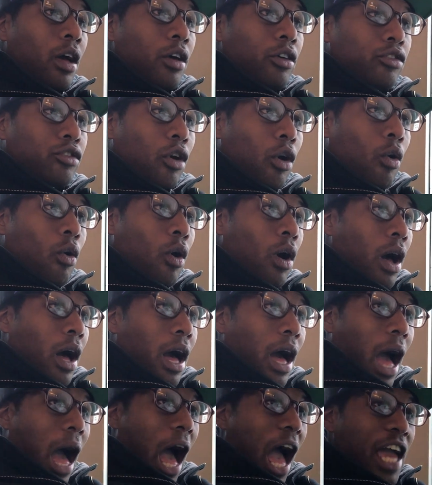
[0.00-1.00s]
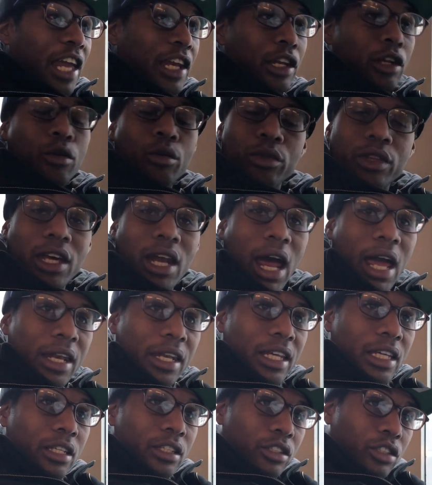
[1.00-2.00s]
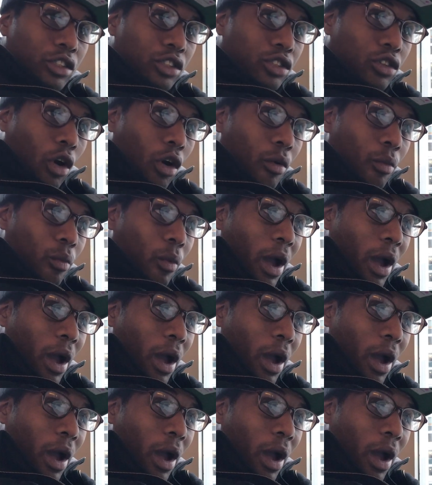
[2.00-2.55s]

So I knew that I needed to start